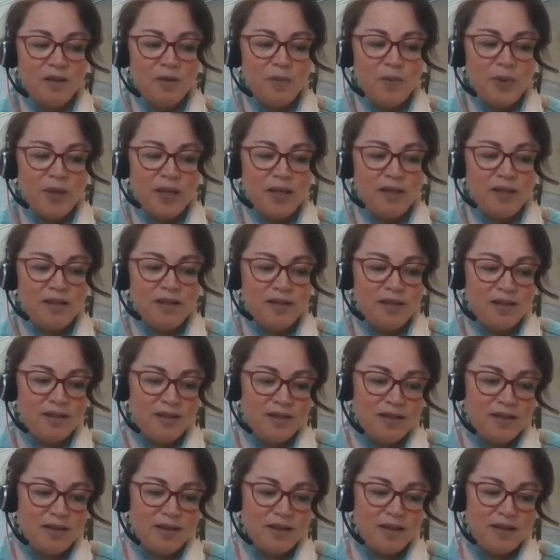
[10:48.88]

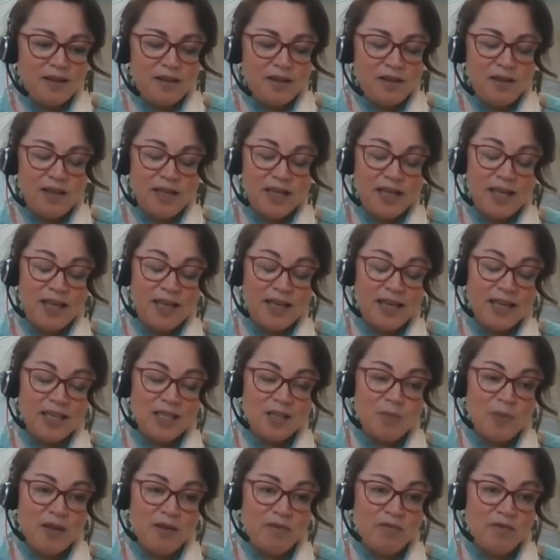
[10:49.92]
Nikki
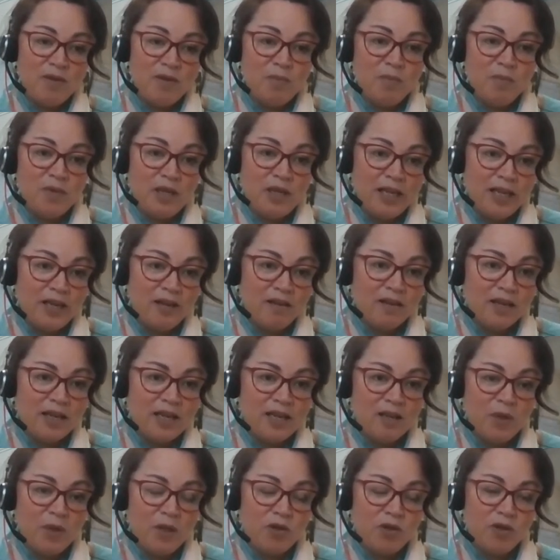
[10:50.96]
Gillespie from Leo
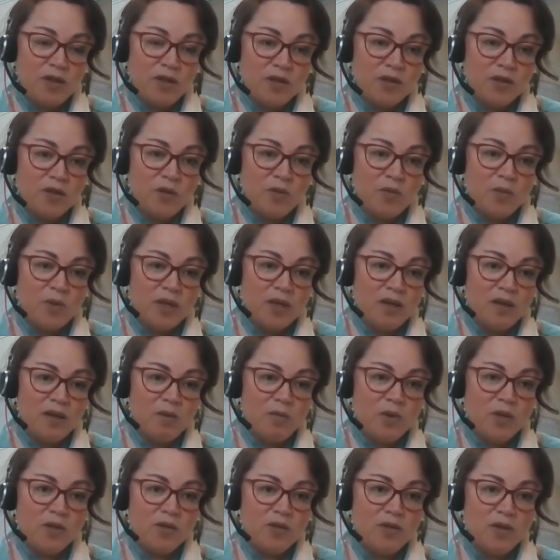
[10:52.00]
Academy Trust when I
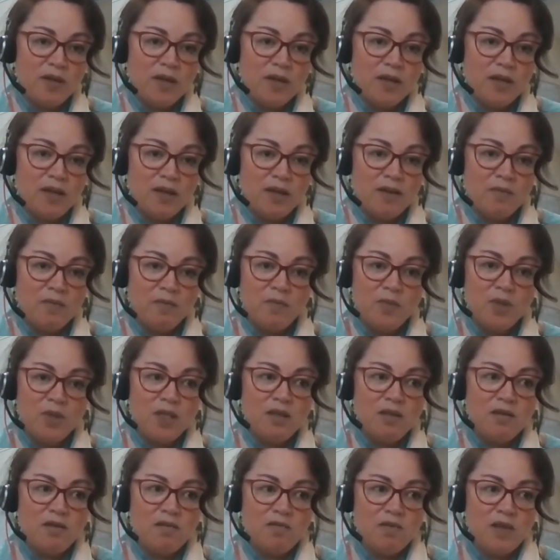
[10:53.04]
was
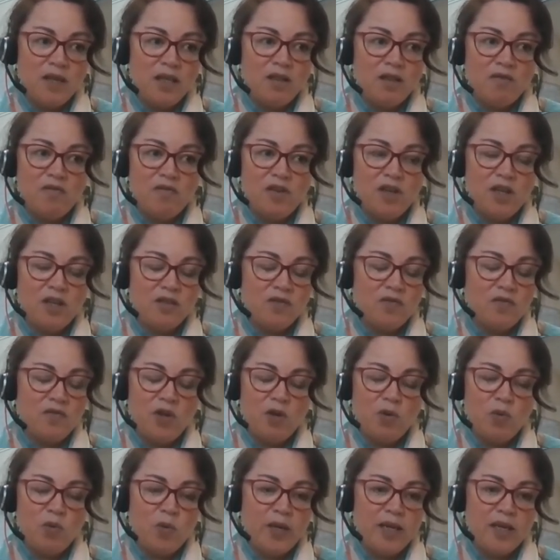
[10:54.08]
still in the first
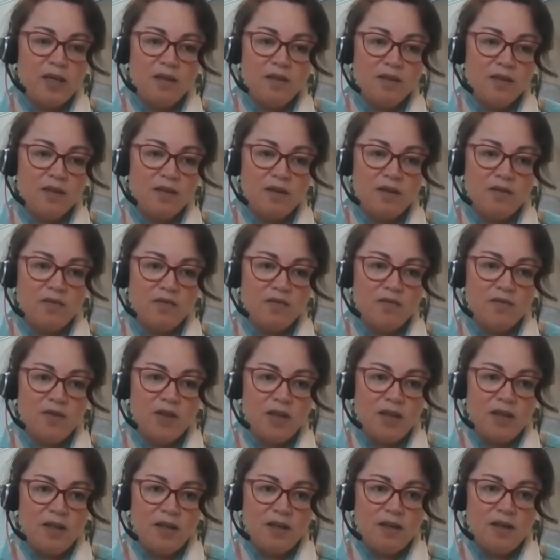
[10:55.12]
few weeks of
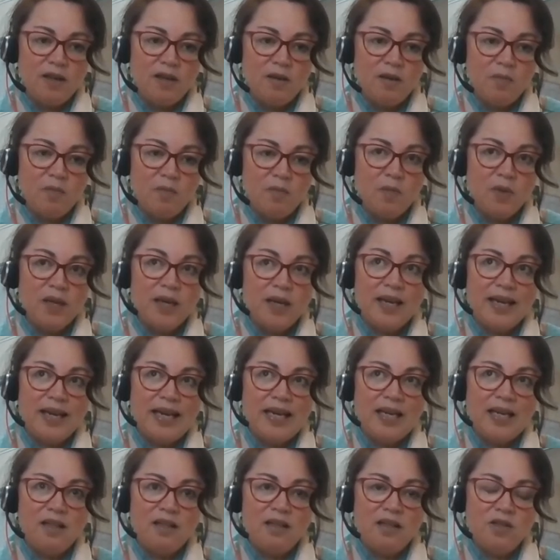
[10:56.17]

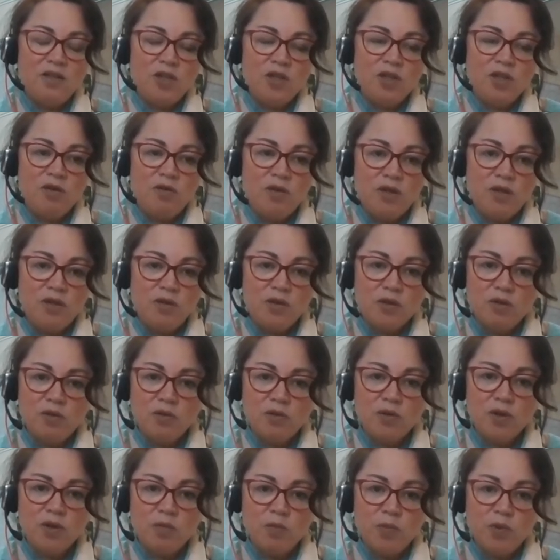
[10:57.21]
getting these 2 new
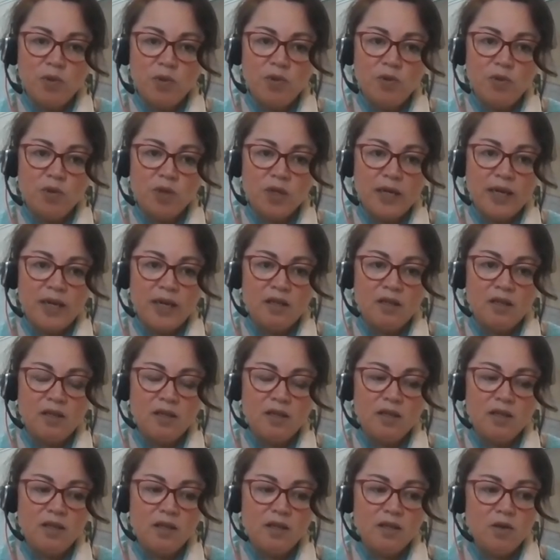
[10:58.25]
schools on board,
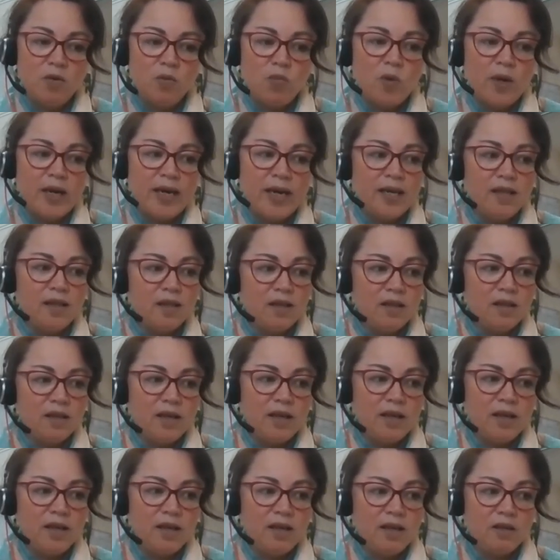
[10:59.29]
and the way that
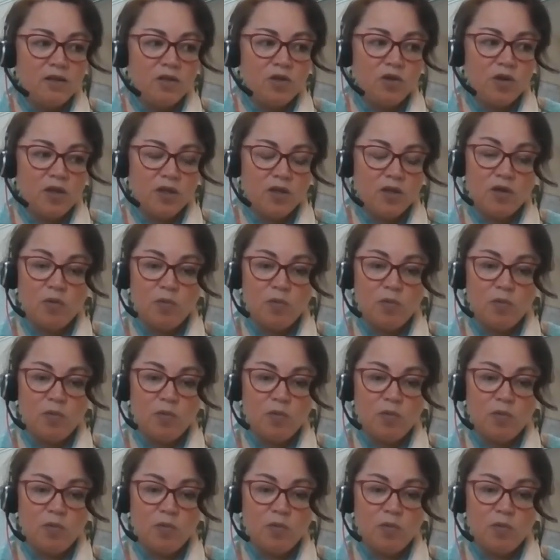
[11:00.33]
their trust